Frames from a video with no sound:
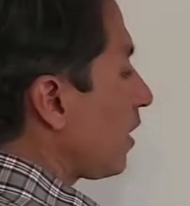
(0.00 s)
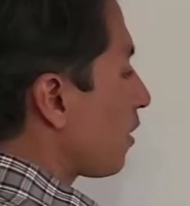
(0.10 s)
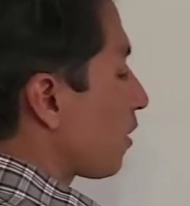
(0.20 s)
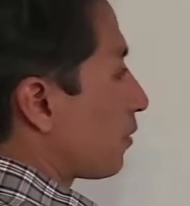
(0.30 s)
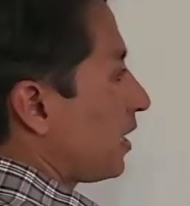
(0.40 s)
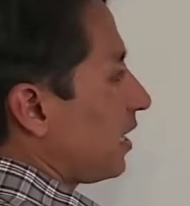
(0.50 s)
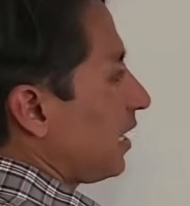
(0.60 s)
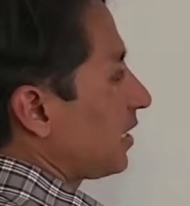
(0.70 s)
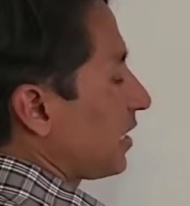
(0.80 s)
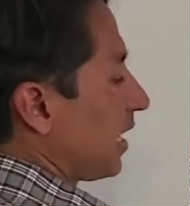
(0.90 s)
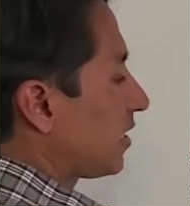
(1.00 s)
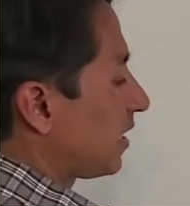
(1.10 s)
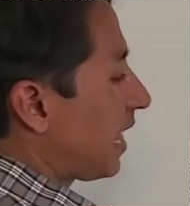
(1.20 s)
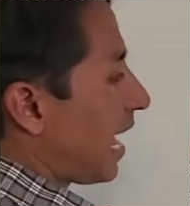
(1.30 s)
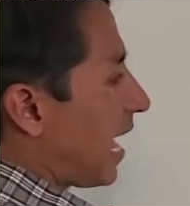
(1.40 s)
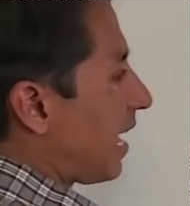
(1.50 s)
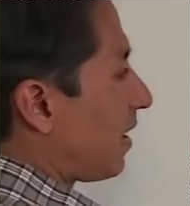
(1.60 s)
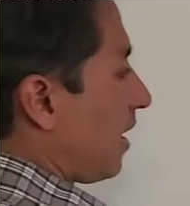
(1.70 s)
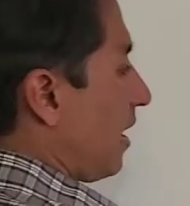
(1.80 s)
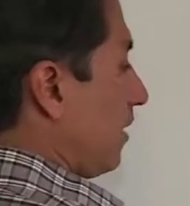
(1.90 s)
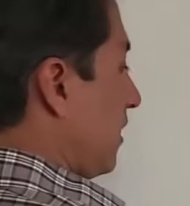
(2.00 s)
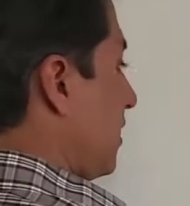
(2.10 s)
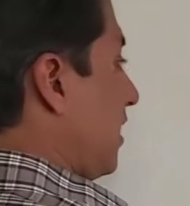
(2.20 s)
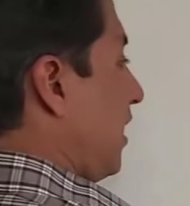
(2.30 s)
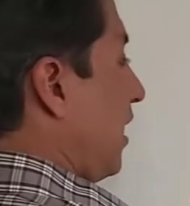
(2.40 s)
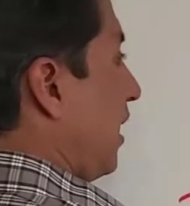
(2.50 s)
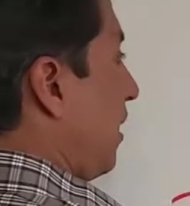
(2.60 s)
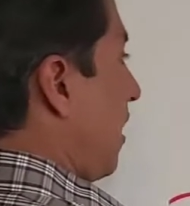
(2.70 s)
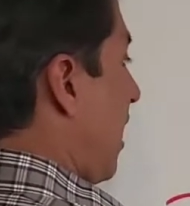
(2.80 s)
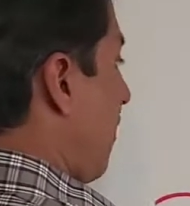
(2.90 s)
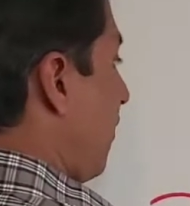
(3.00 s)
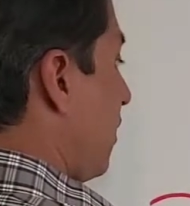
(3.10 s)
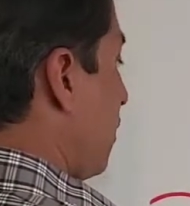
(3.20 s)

3 to get to that, let's see here. I have a